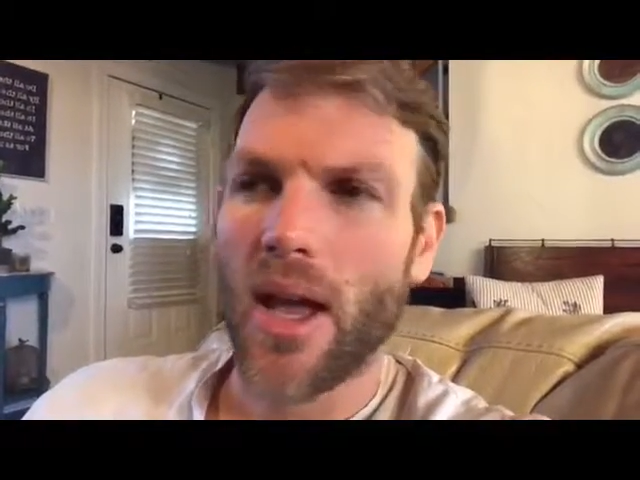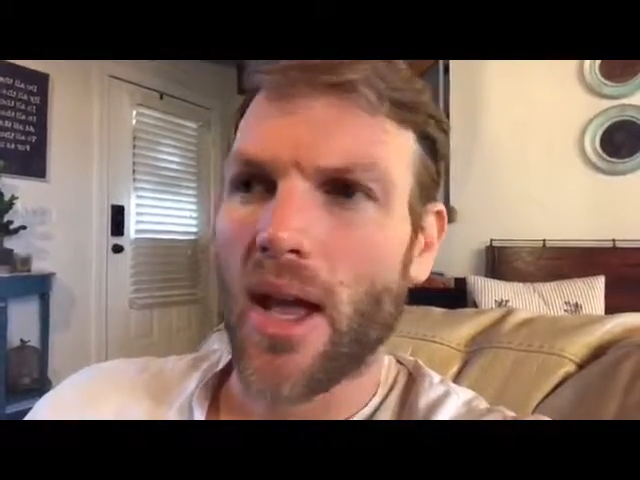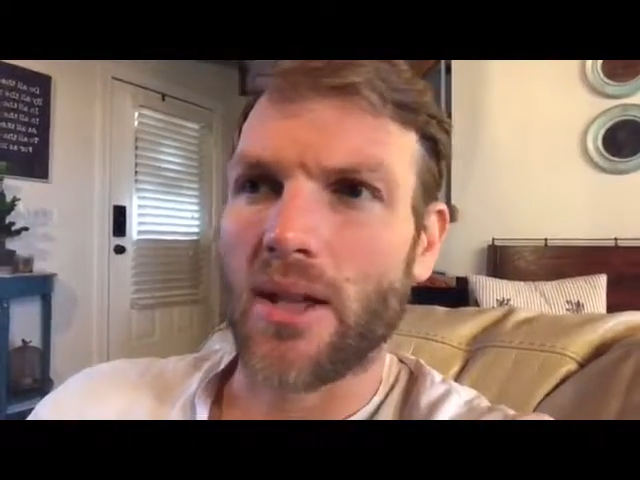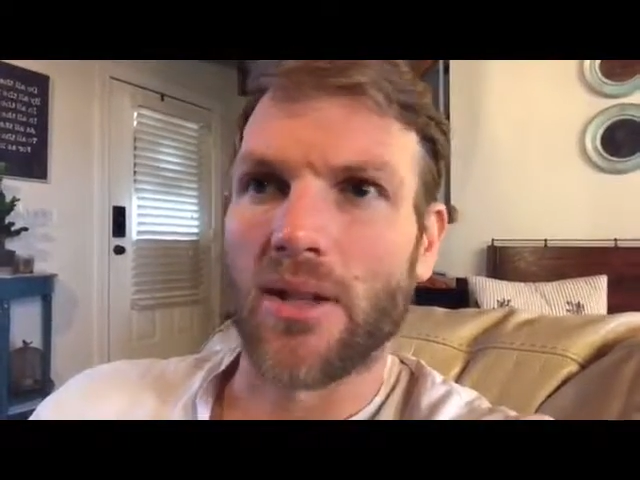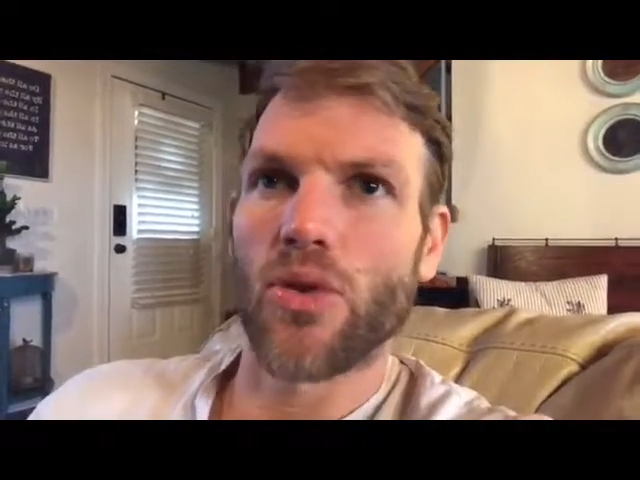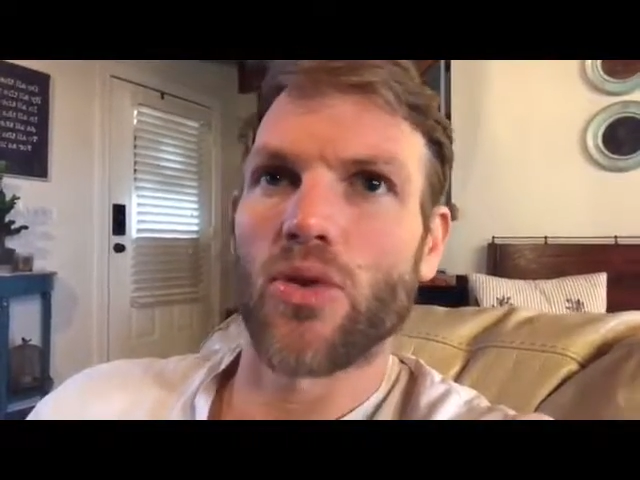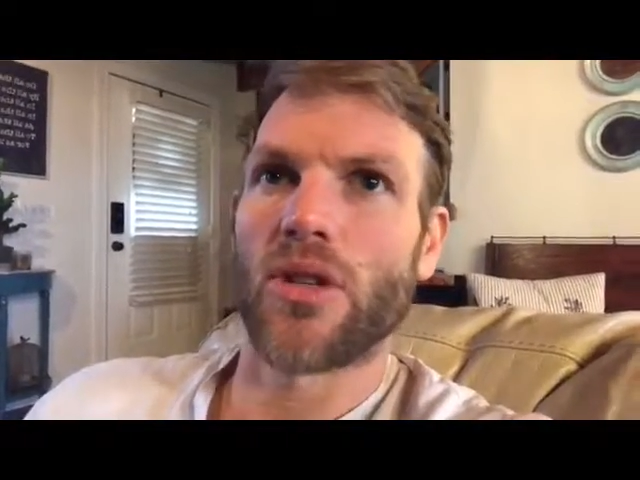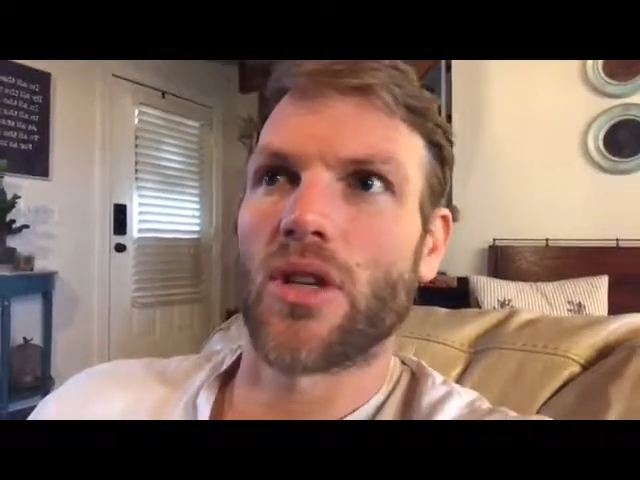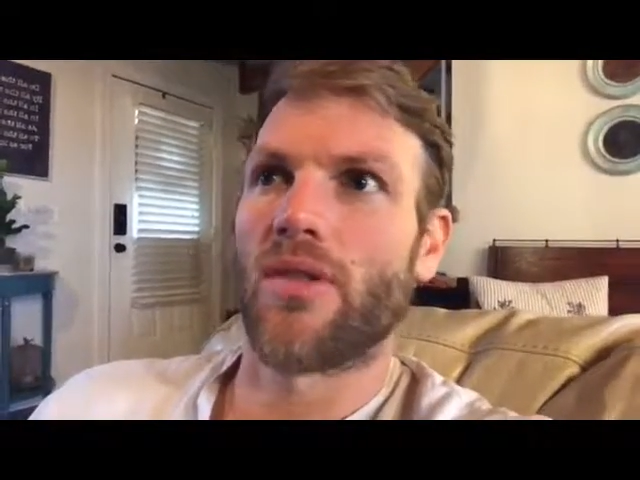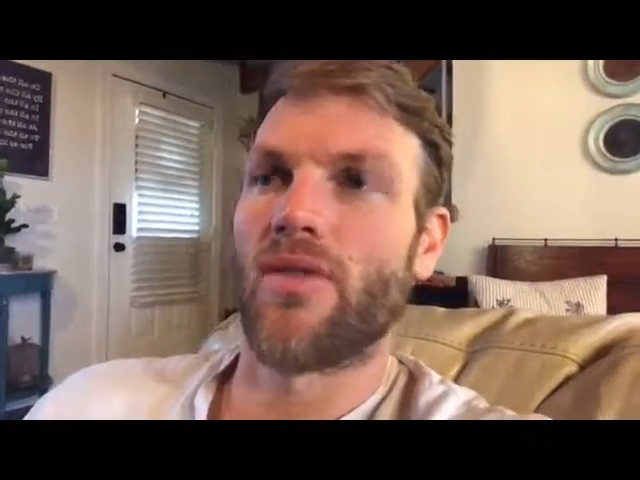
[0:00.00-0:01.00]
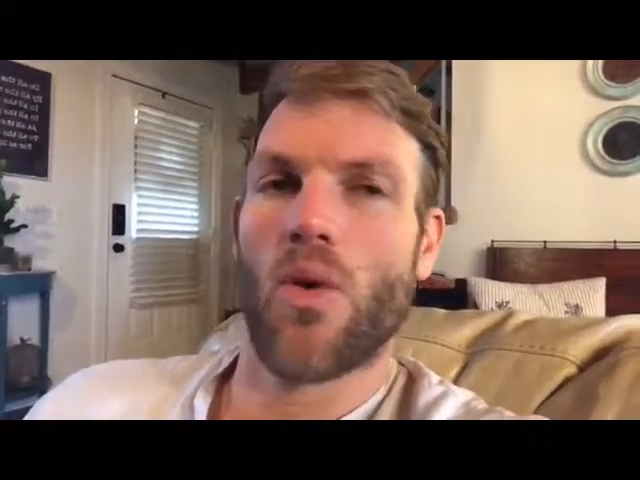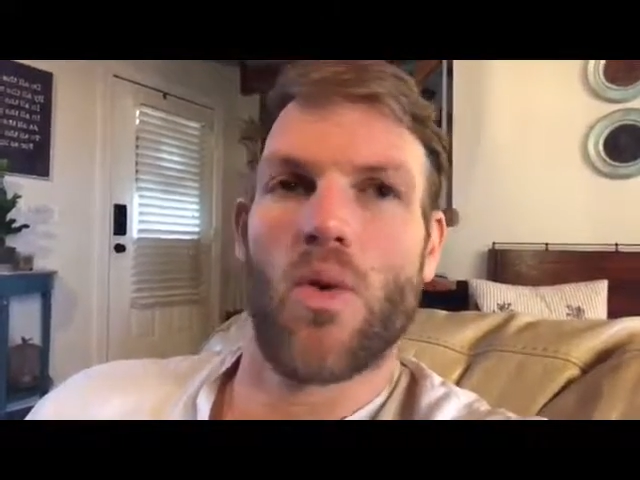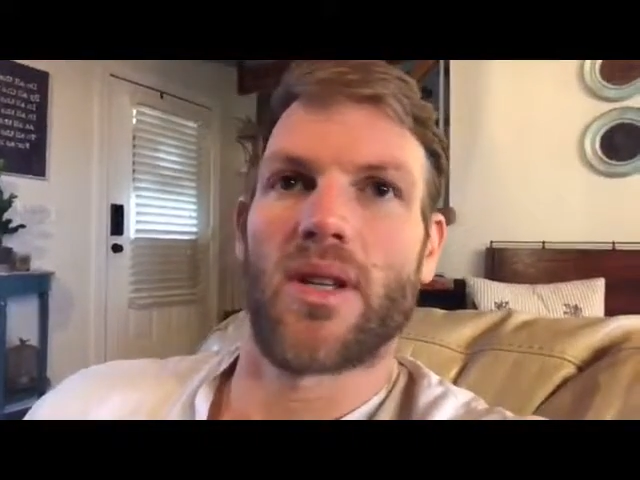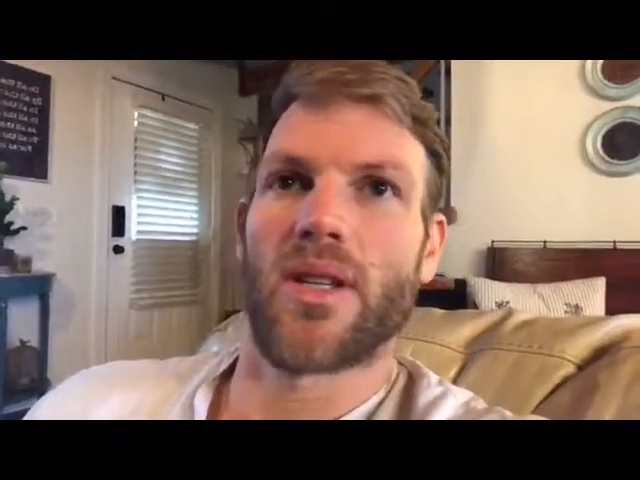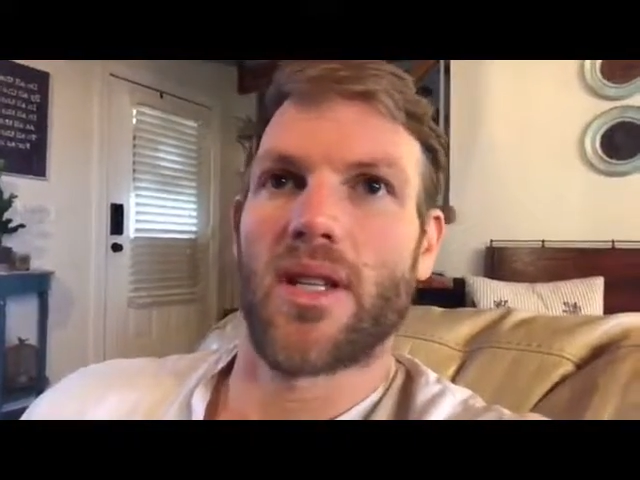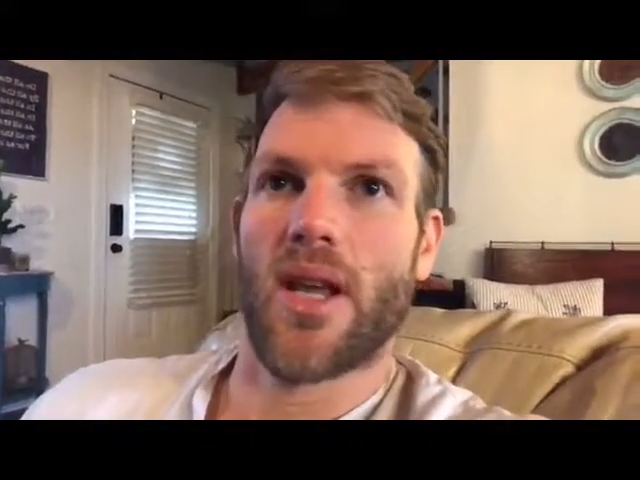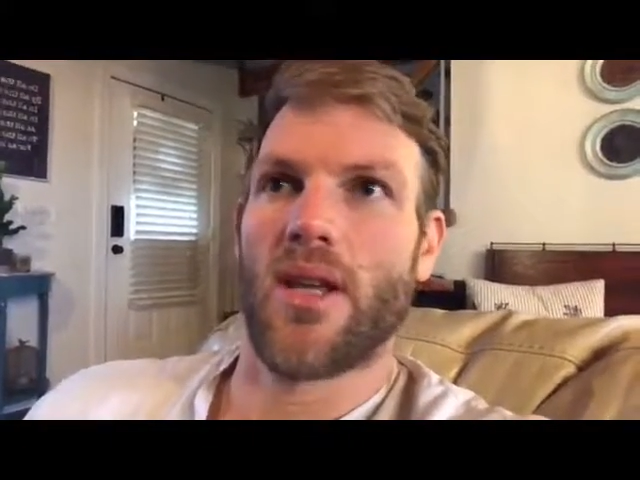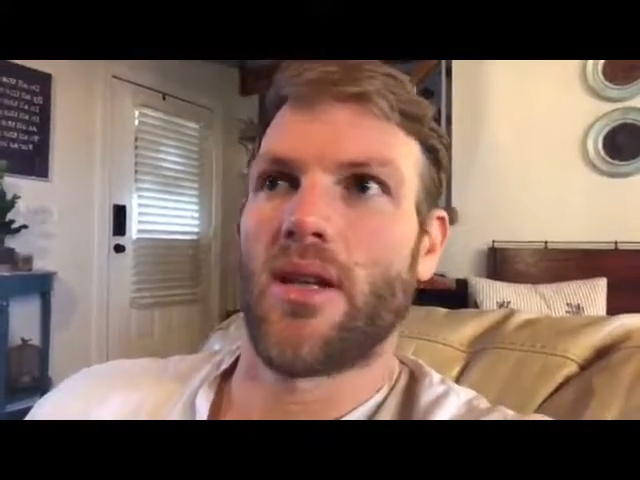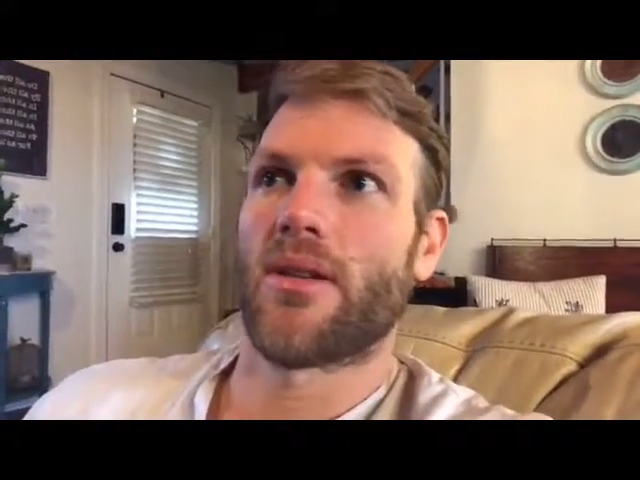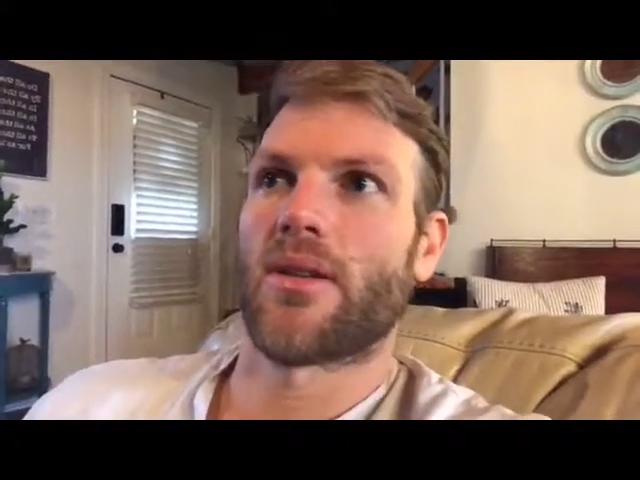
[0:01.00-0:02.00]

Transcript: And Deuce didn't even know what to say,